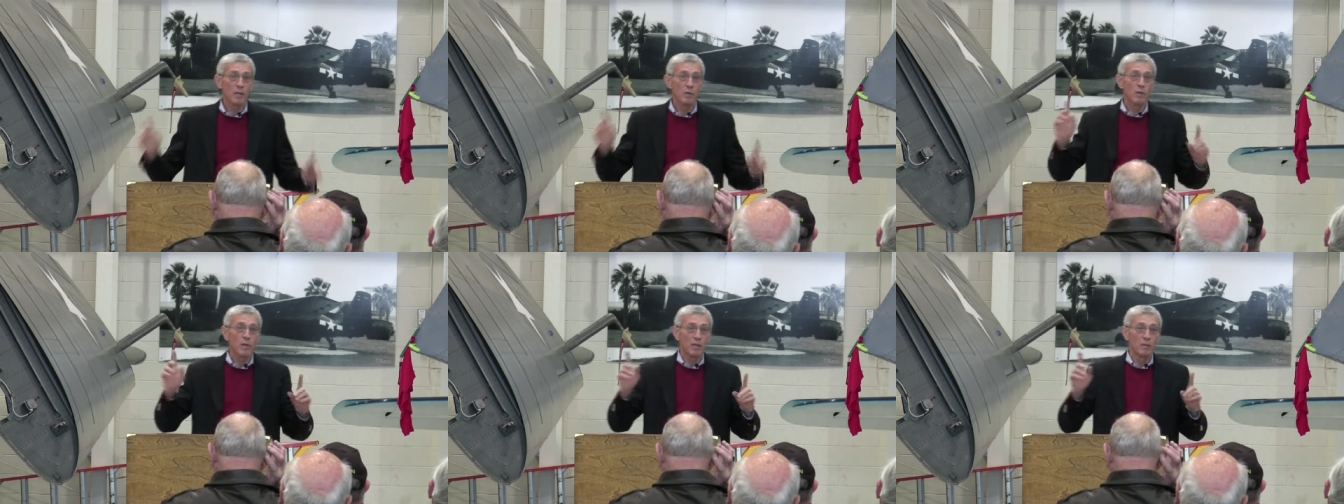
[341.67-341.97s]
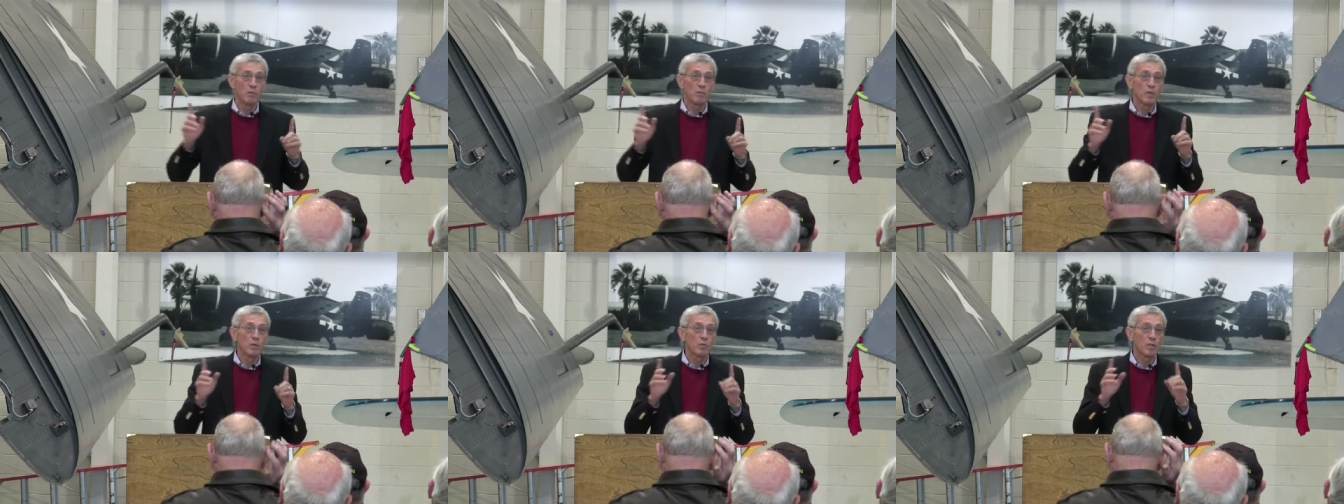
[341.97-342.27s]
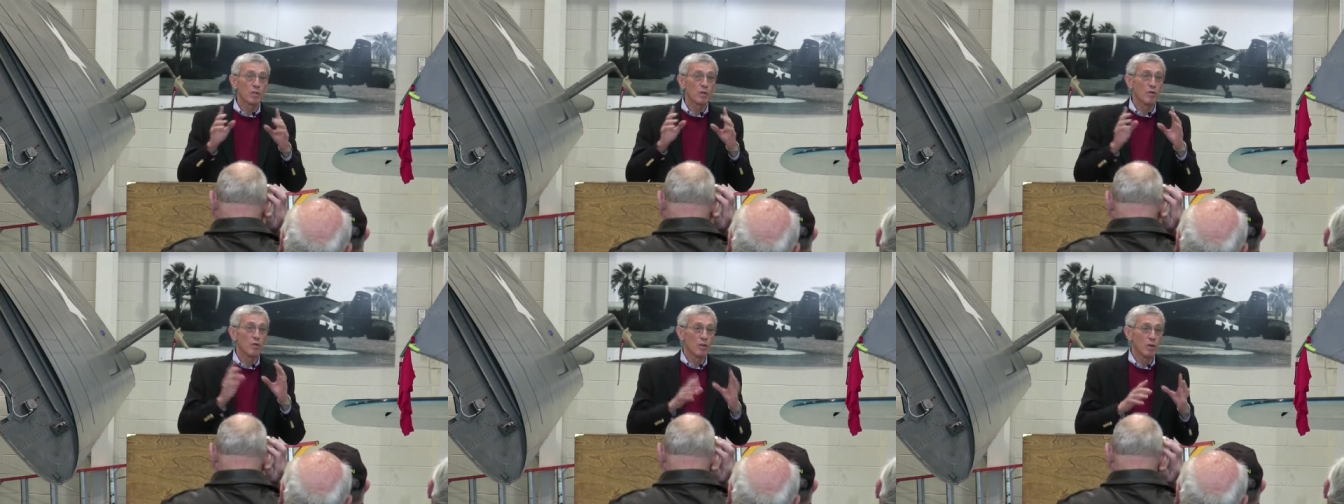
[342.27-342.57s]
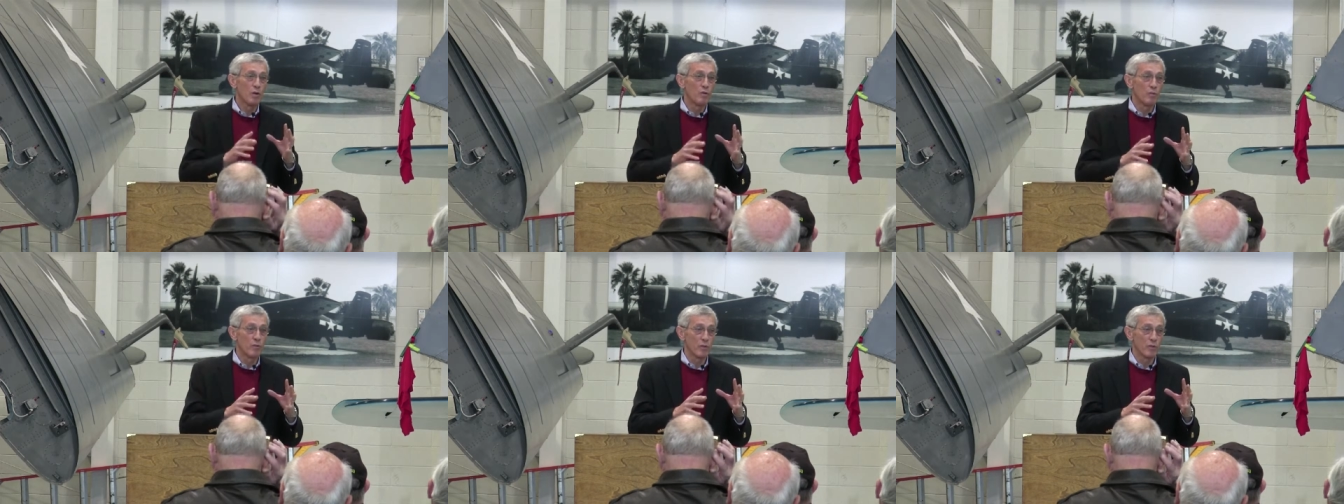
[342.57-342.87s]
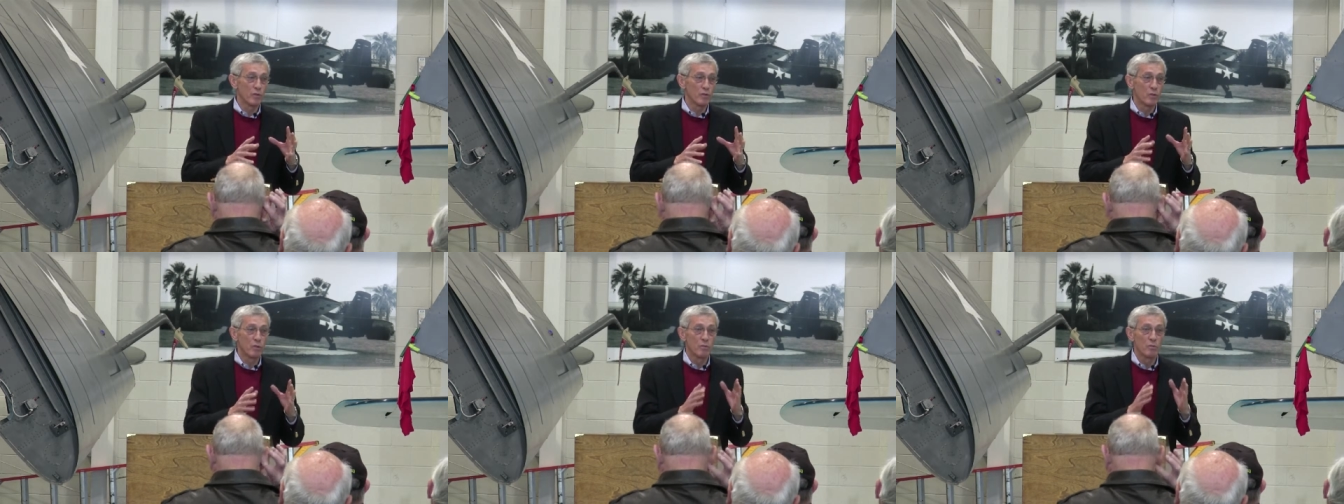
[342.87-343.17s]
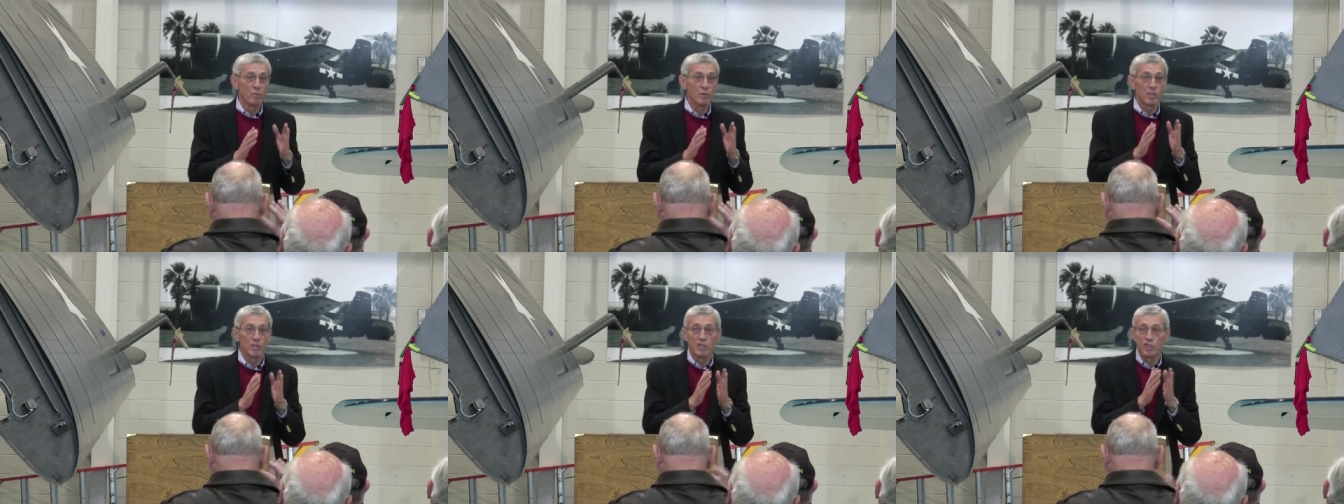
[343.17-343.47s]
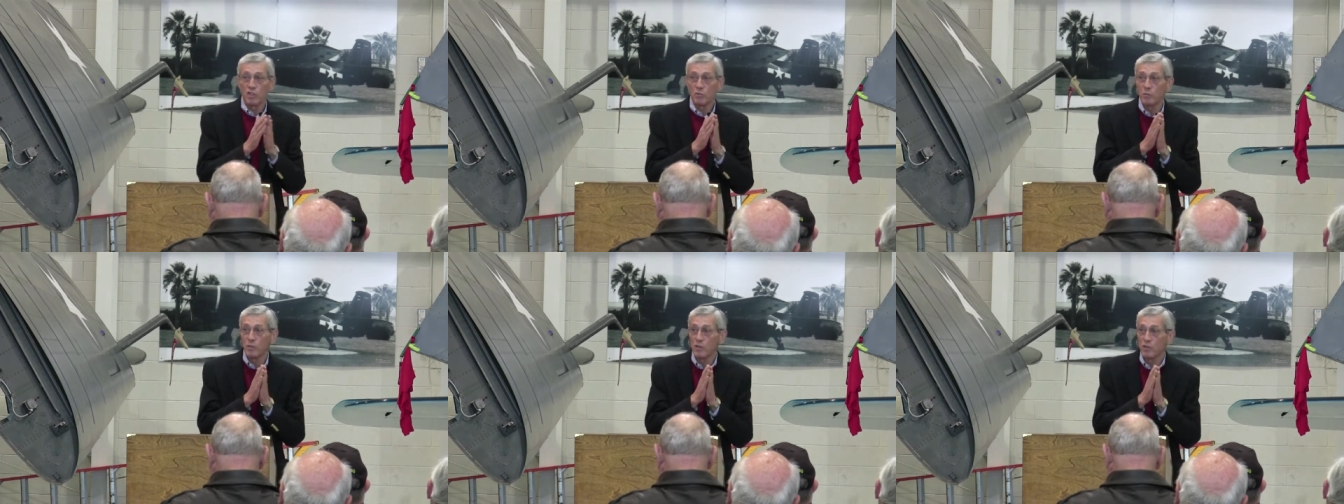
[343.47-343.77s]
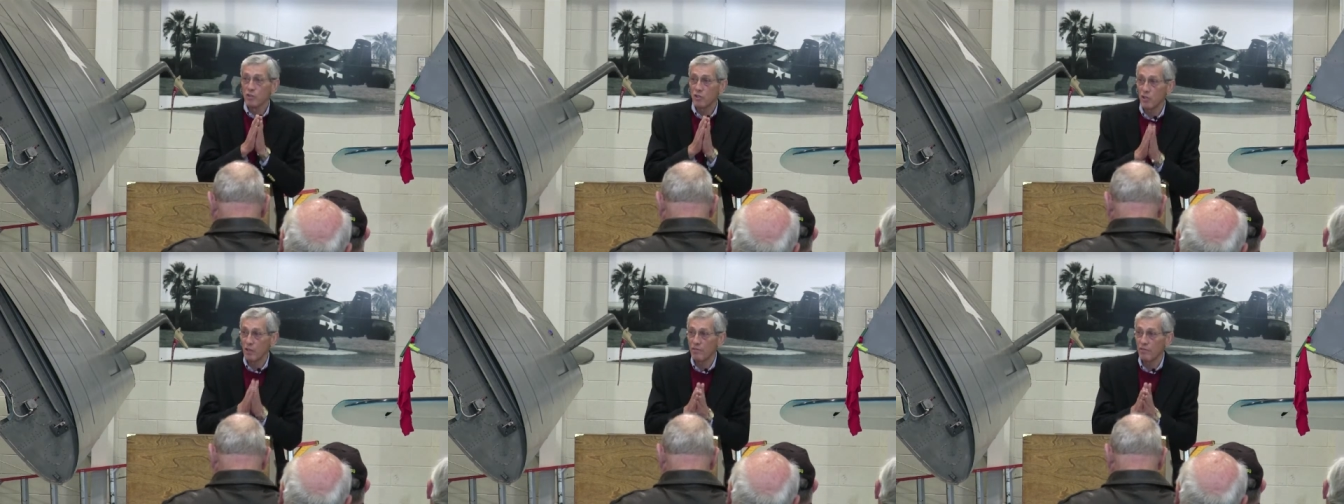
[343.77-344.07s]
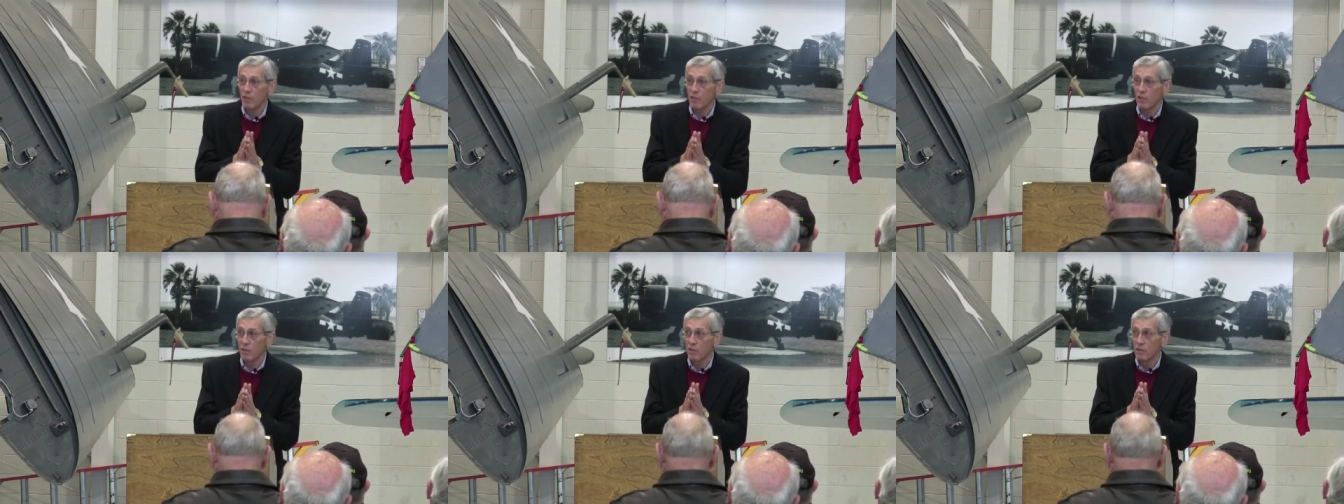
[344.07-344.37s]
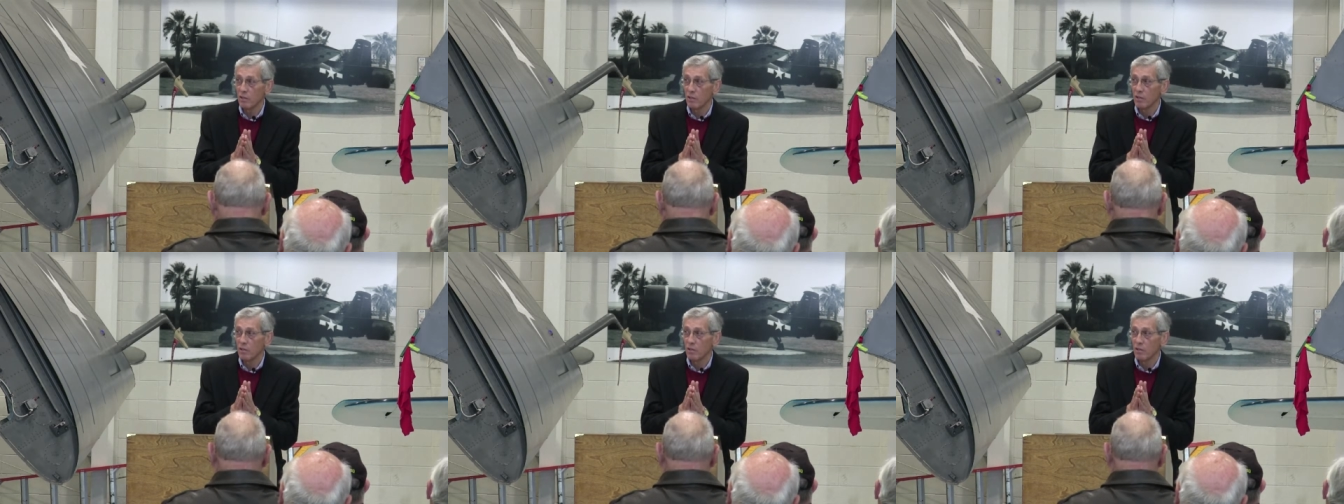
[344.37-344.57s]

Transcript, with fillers: by the way, we were going over with specific